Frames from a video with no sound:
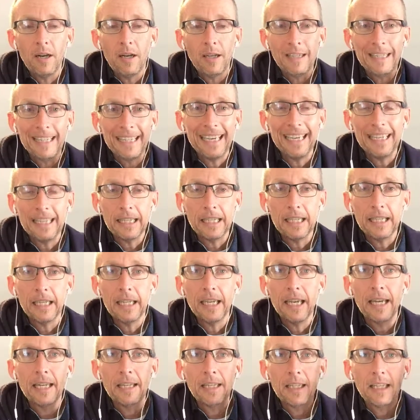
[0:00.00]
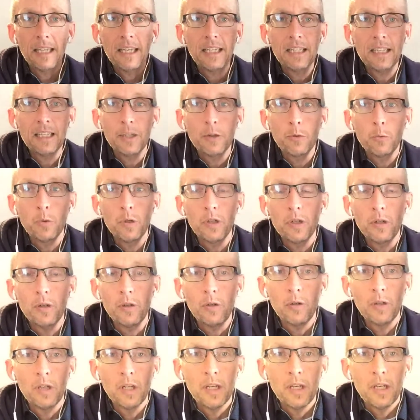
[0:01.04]
Lately, and Lately
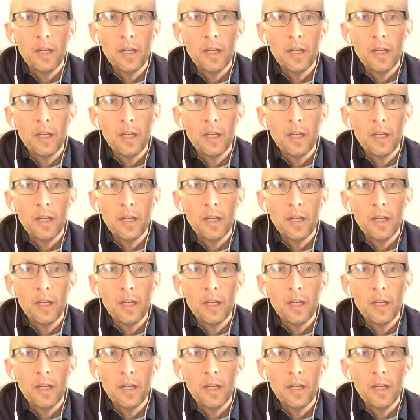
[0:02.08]
will